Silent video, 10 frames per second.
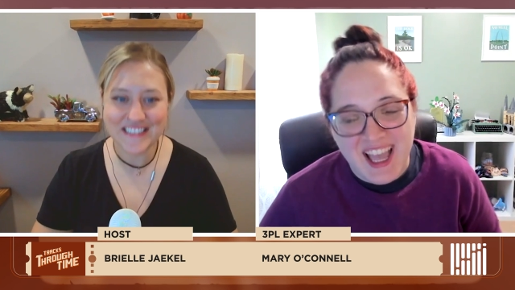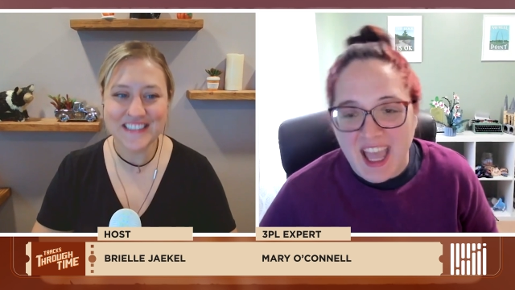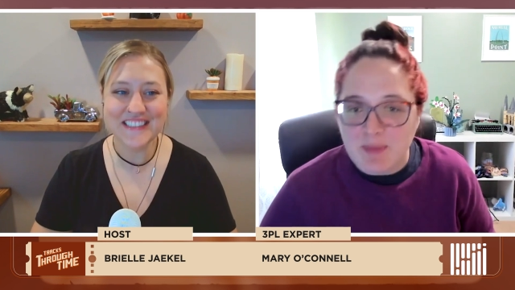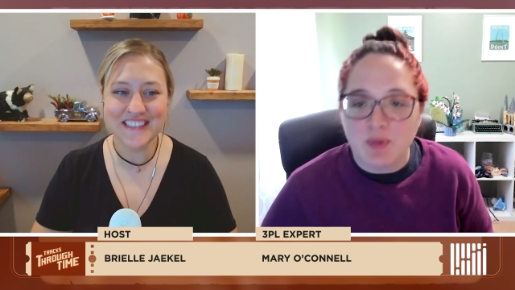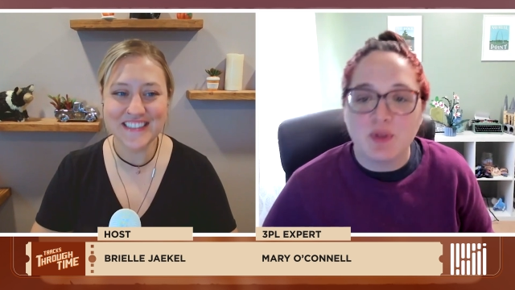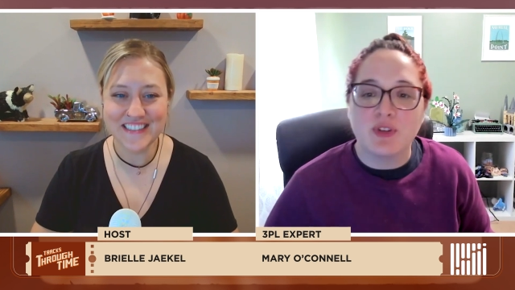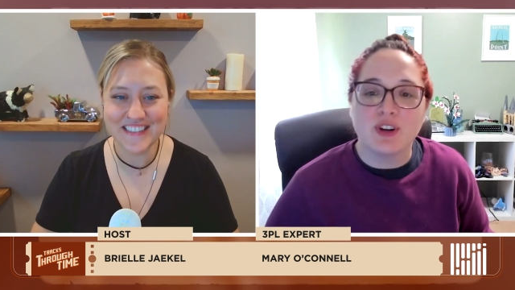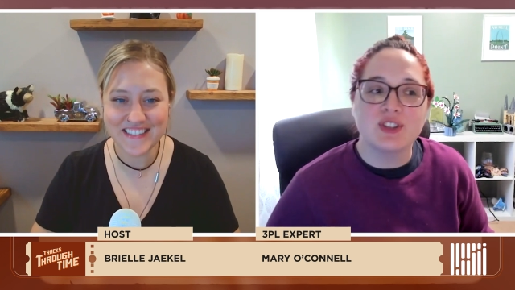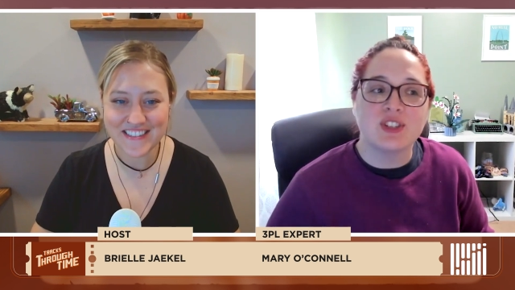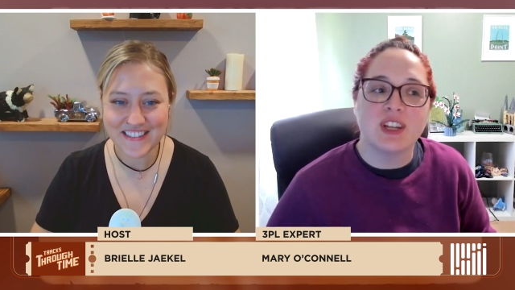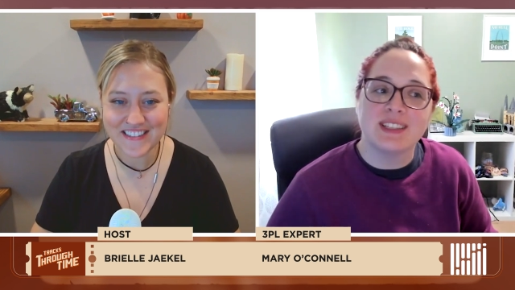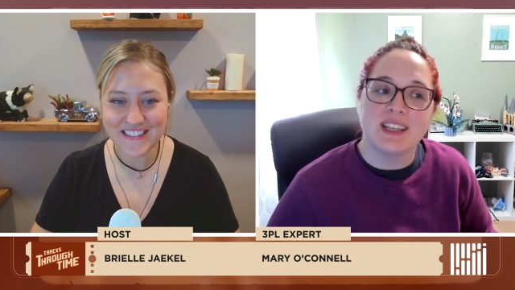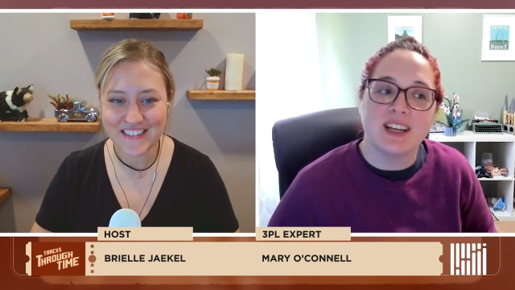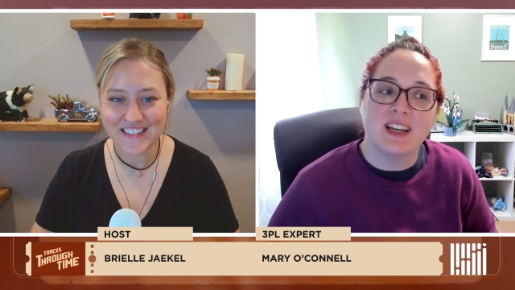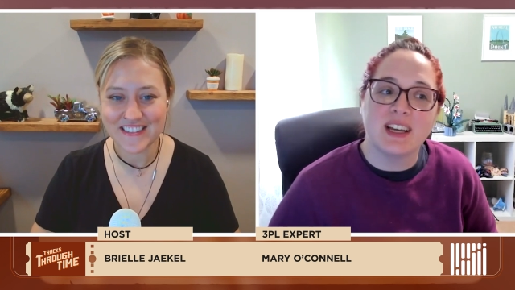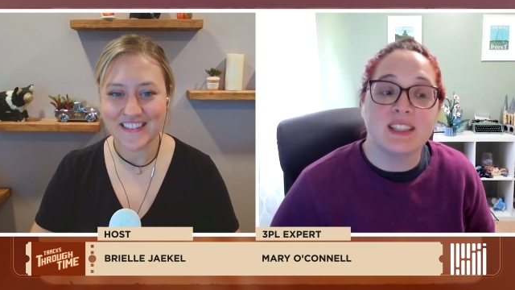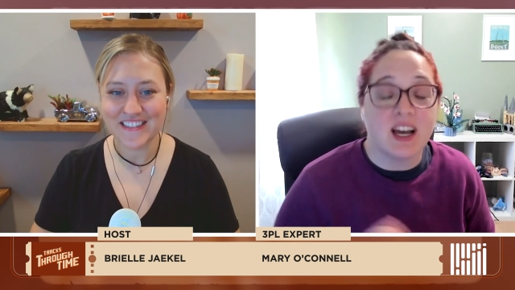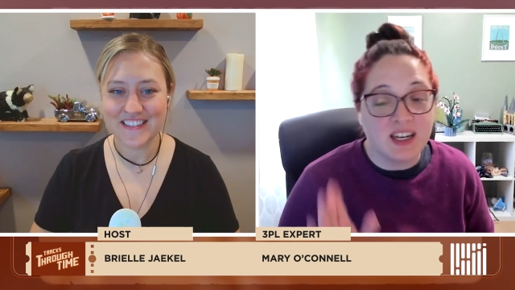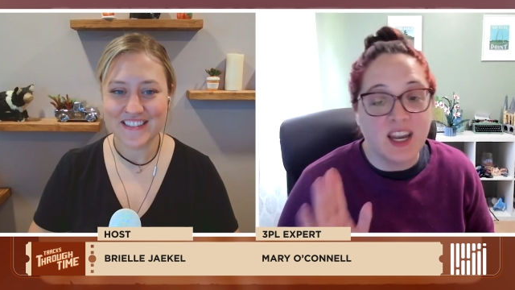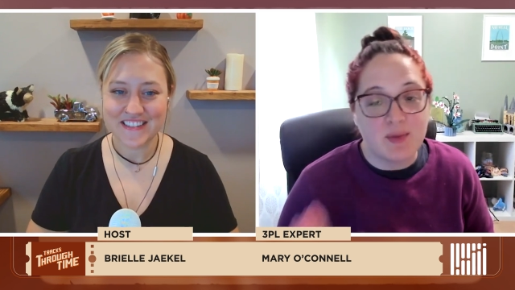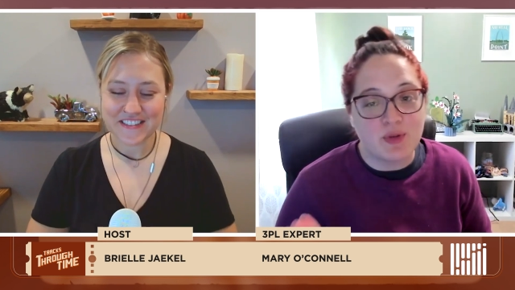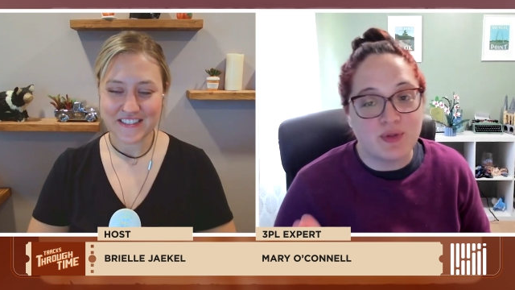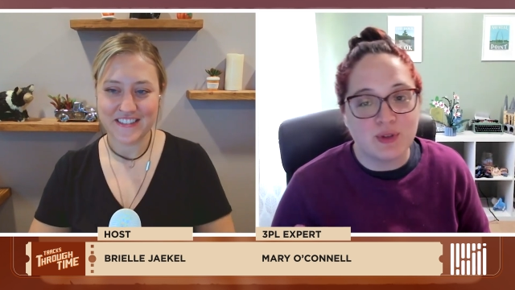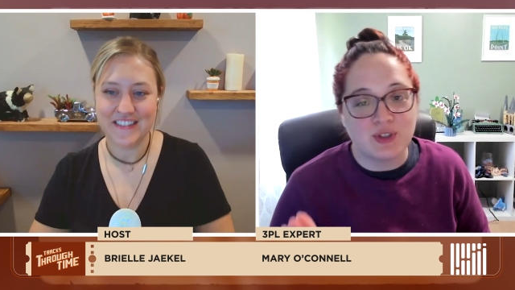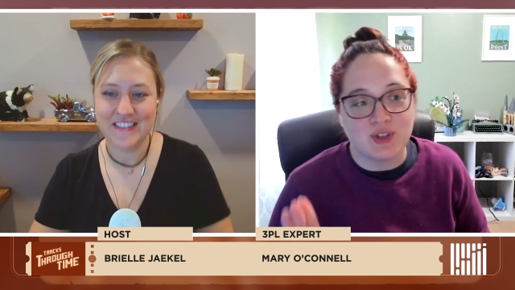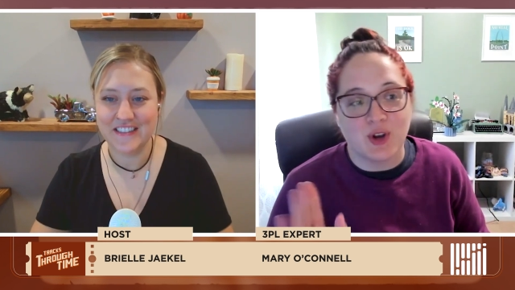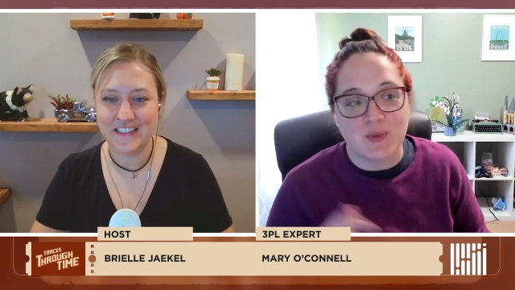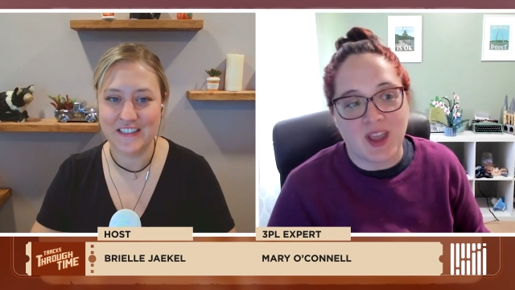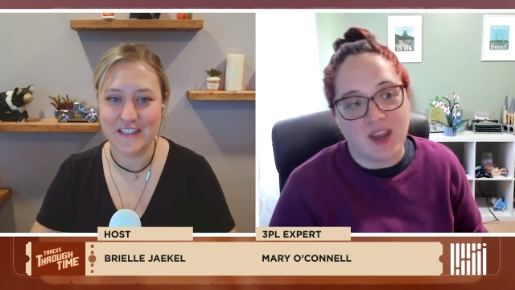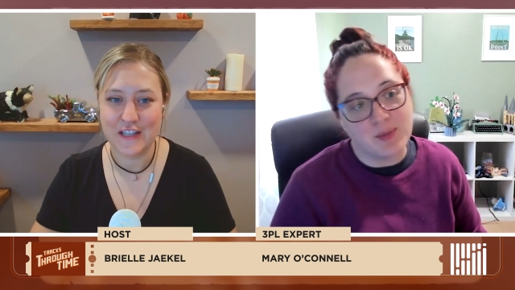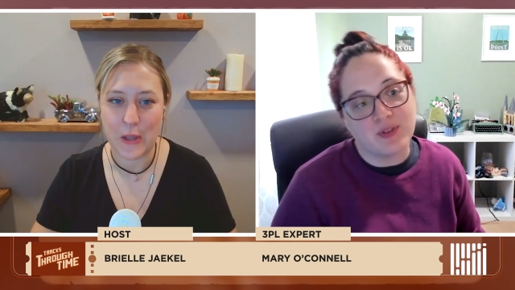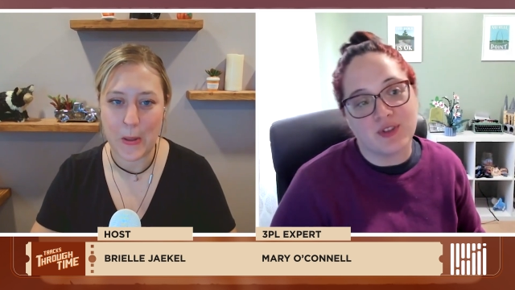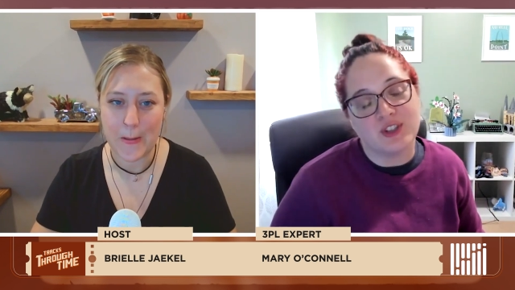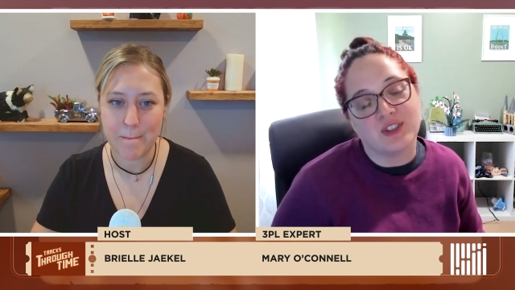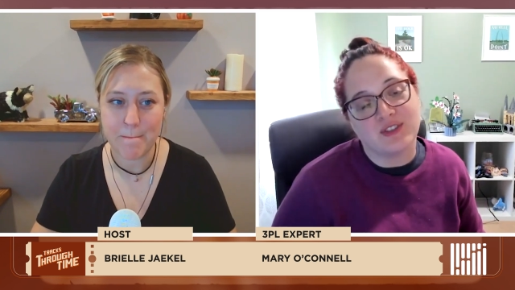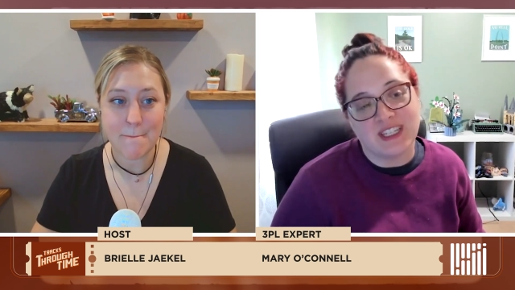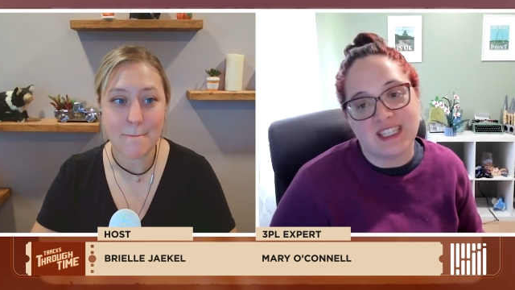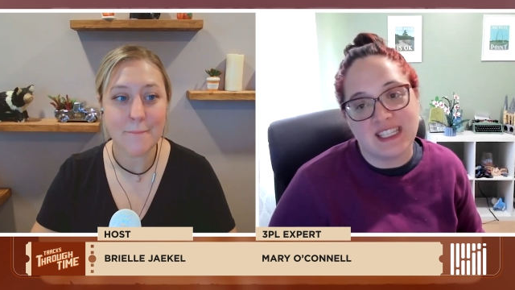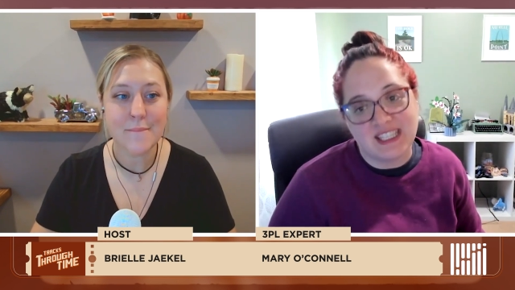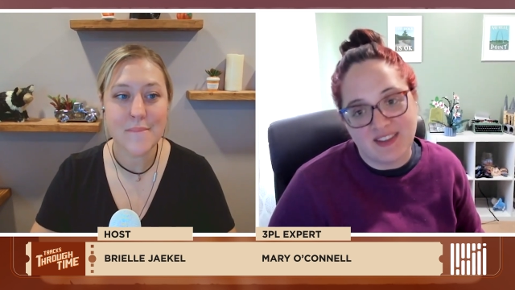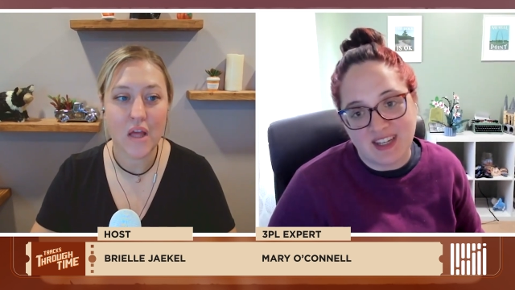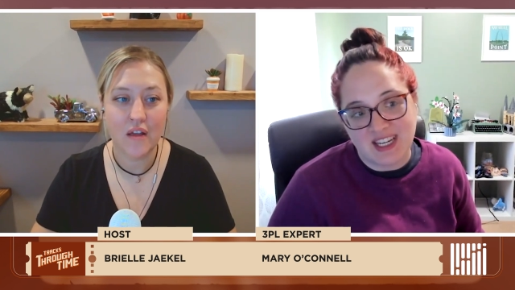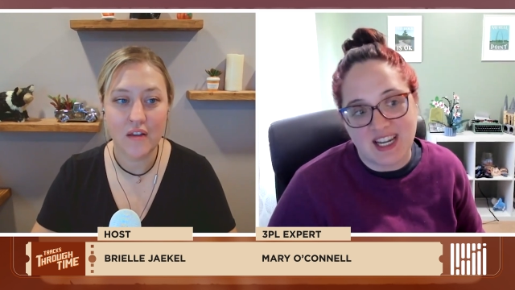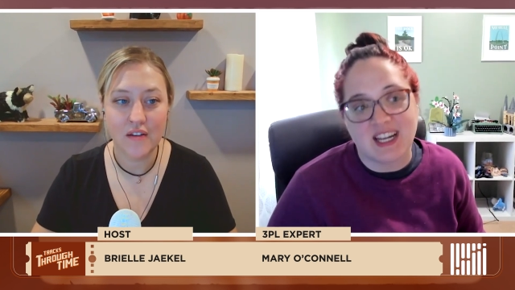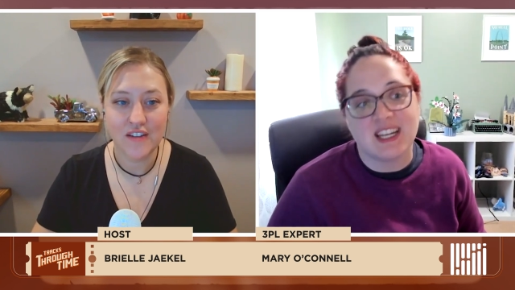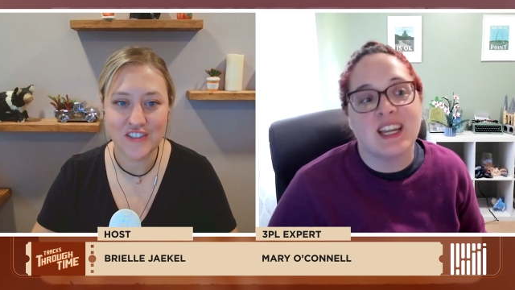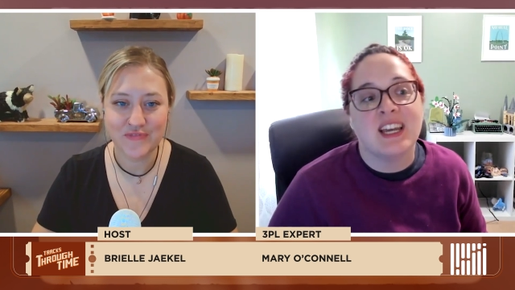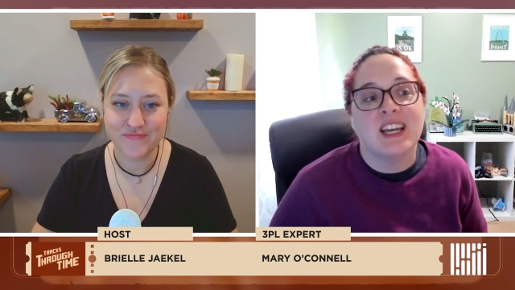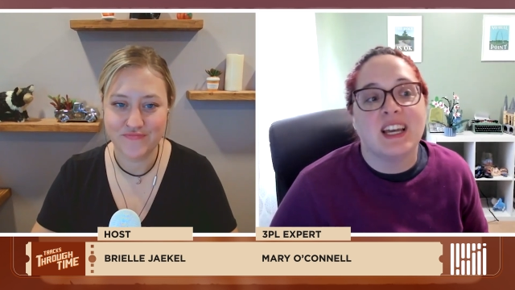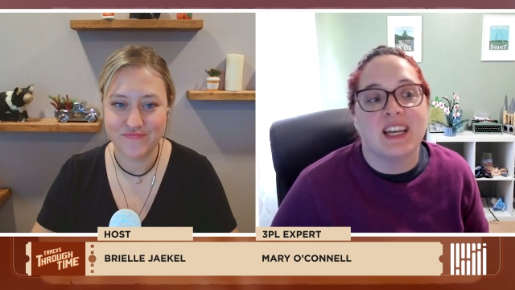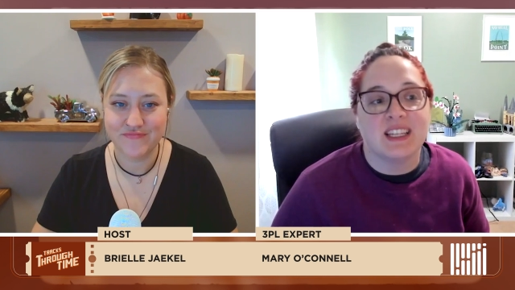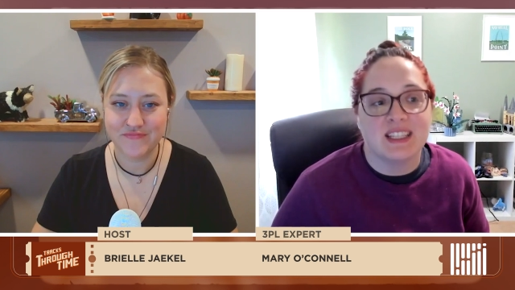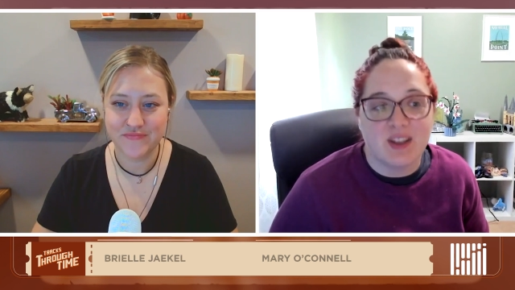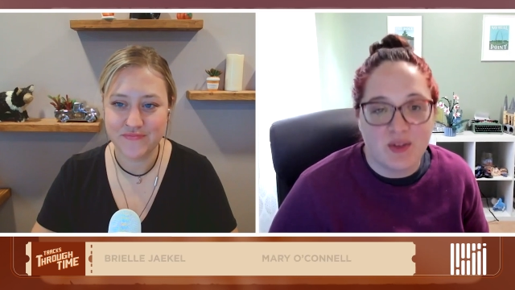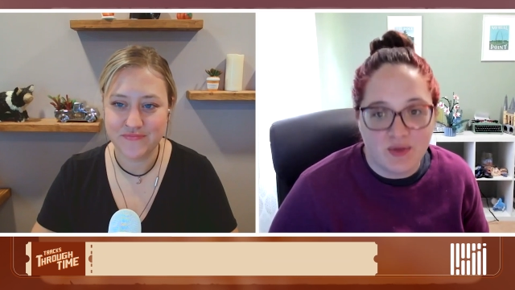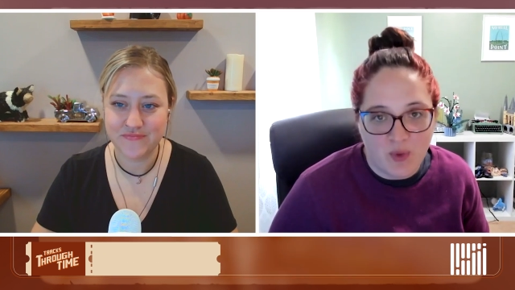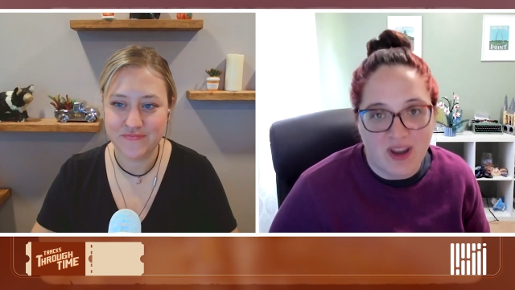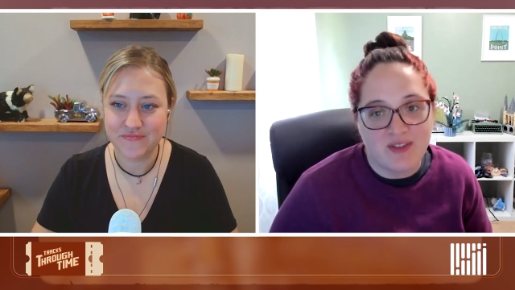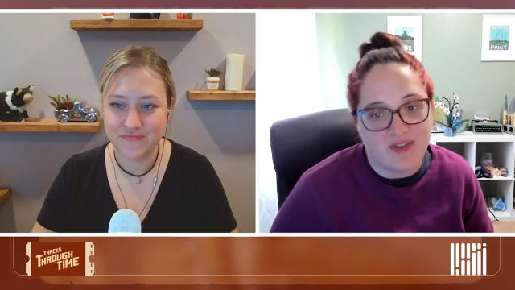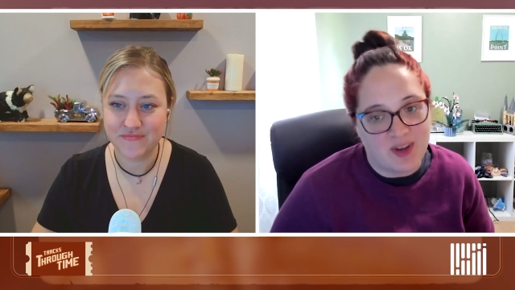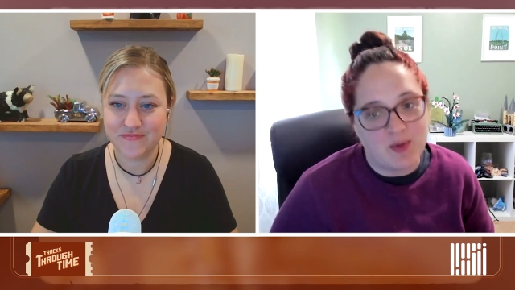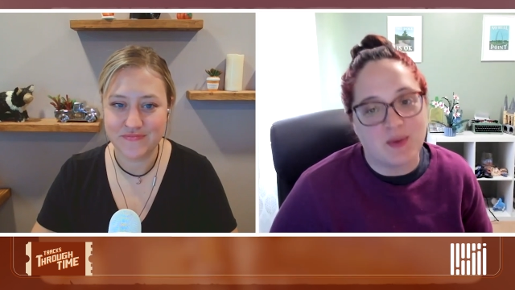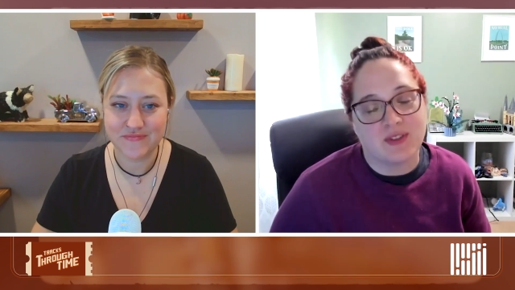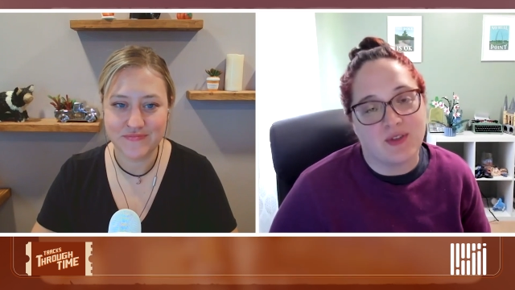Speaker 1: April first, it's, a, it's not an April Fool's joke, but April first of nineteen seventy-nine is when FEMA was